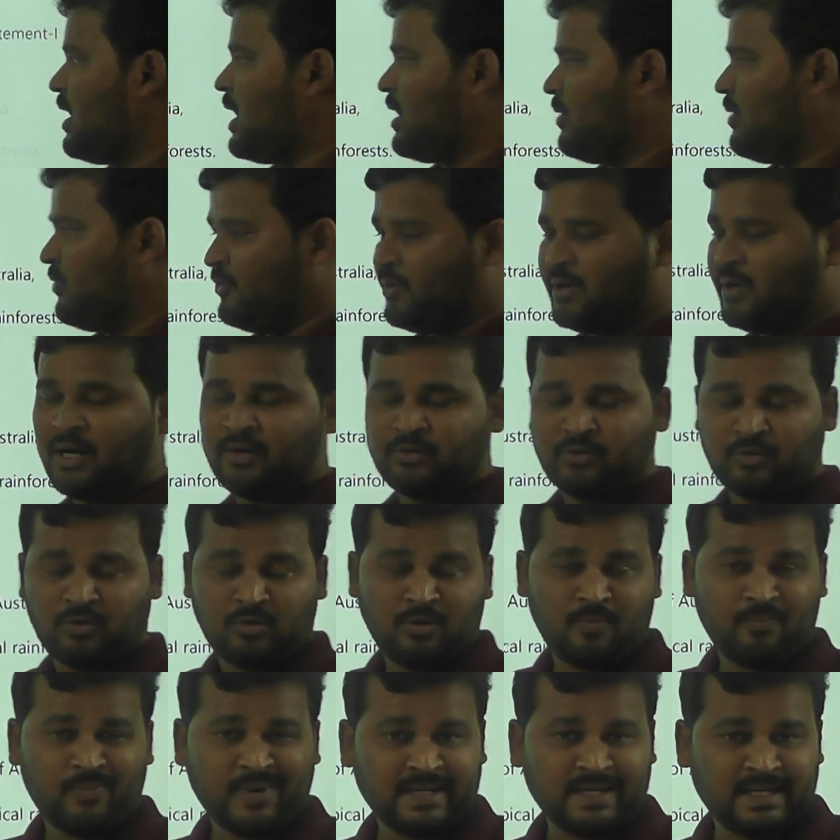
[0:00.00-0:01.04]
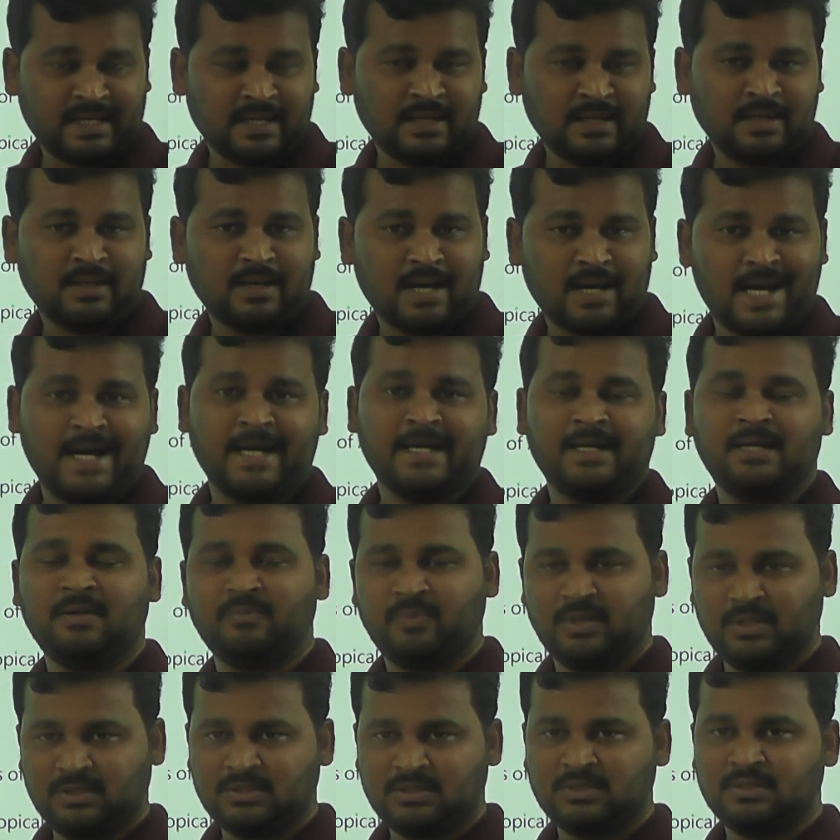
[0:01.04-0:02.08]
we have to know particular
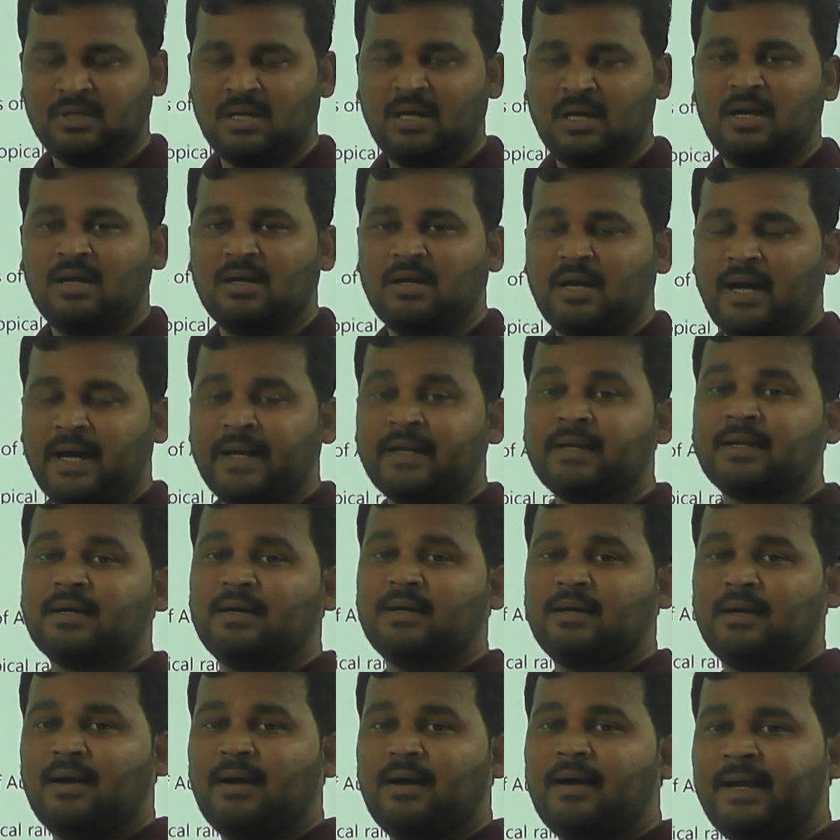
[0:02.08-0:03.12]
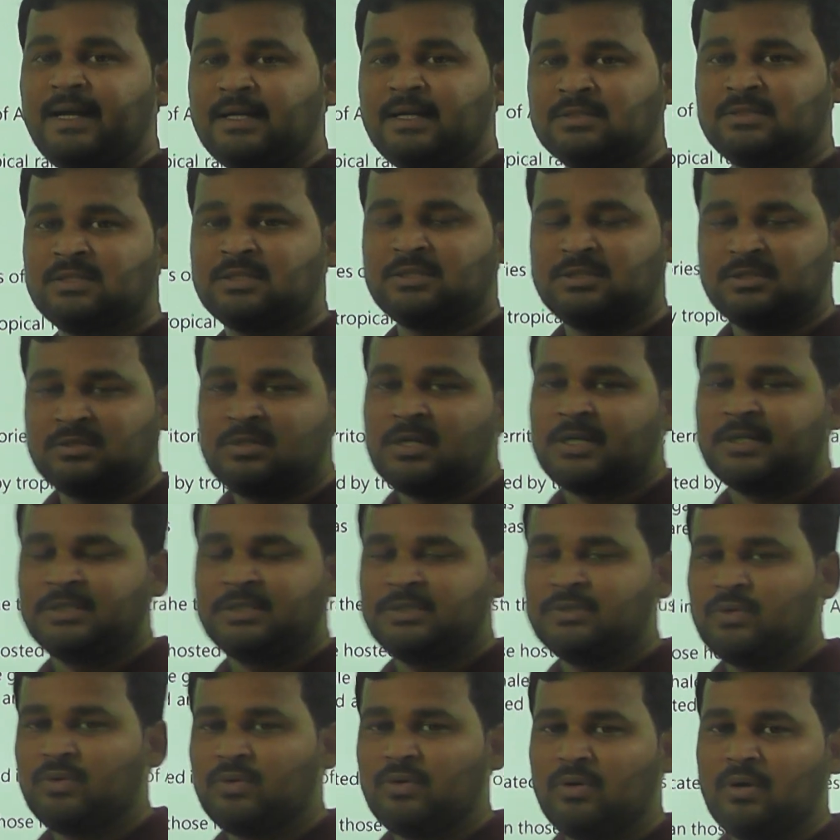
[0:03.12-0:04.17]
animals and its
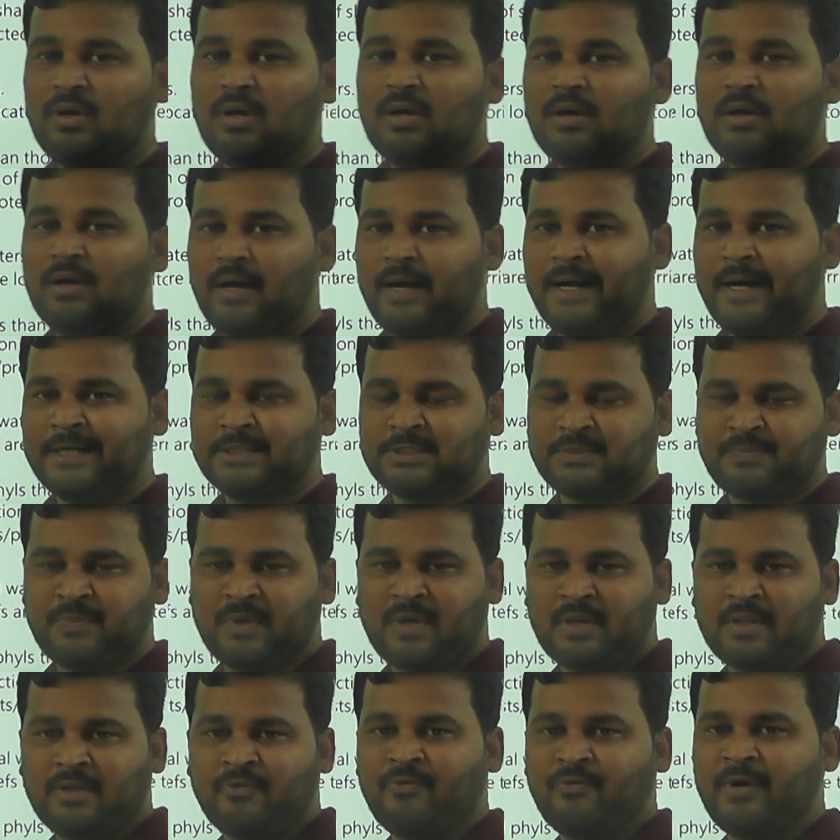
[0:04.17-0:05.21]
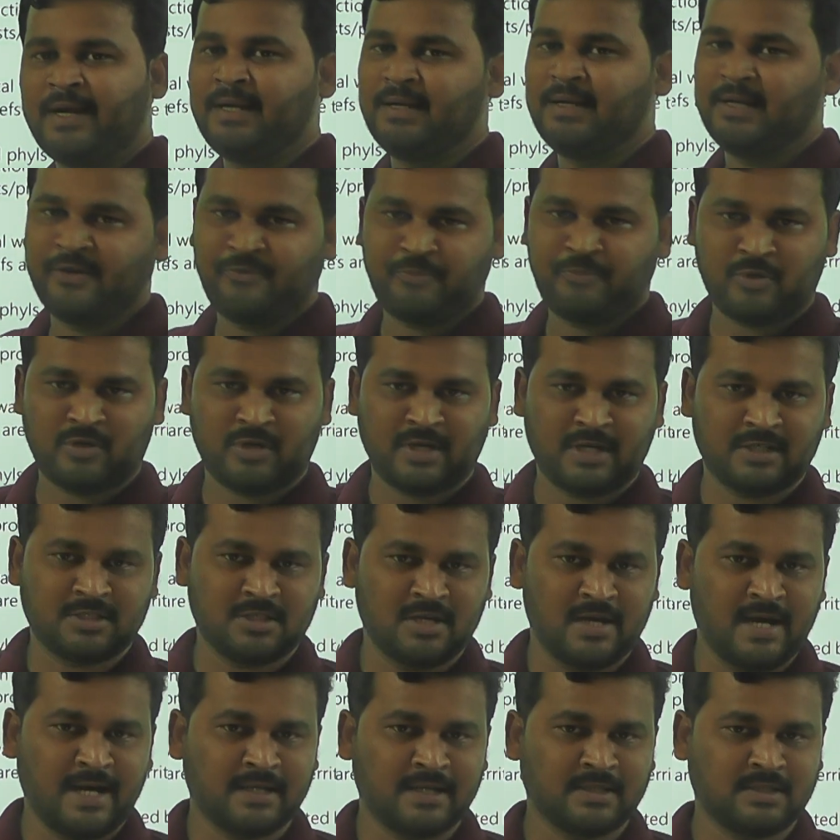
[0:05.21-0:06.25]
schedule as per the Wildlife Protection
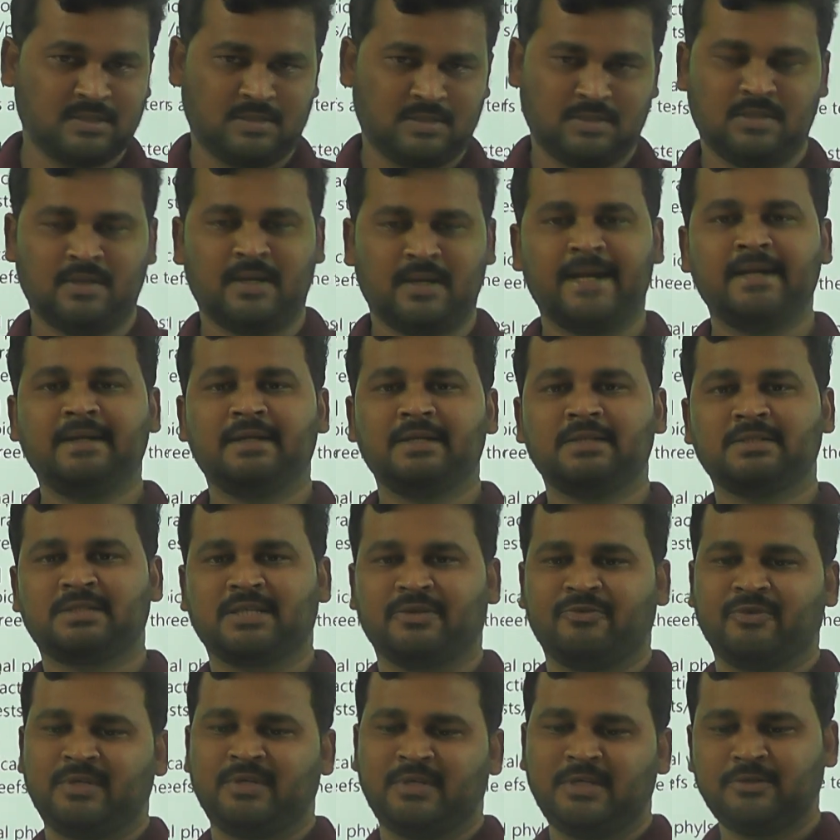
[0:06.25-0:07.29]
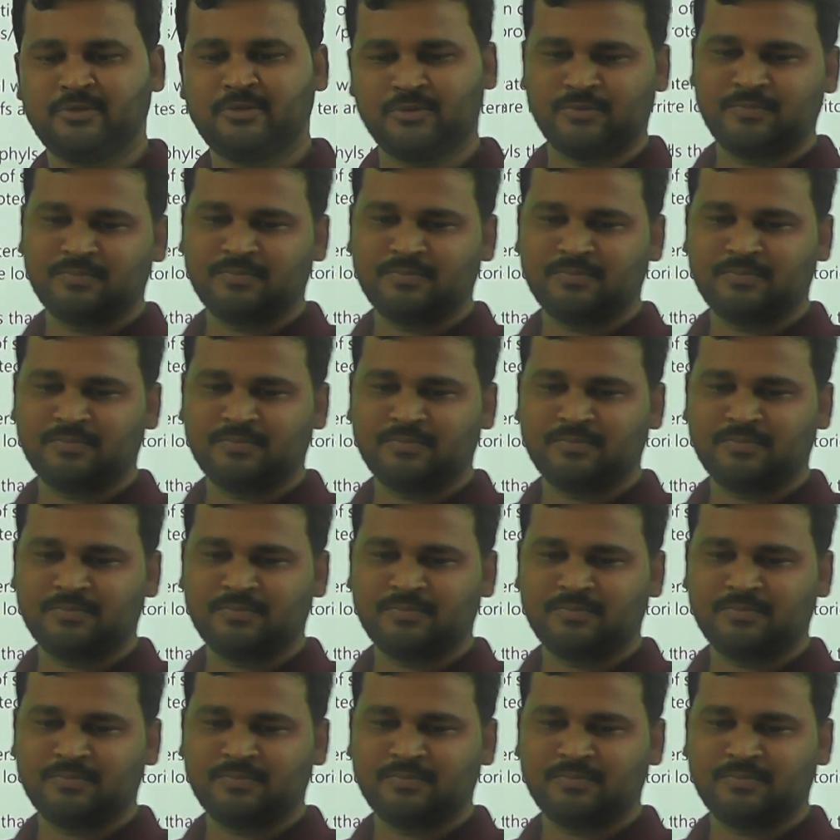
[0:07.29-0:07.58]
Act 1972.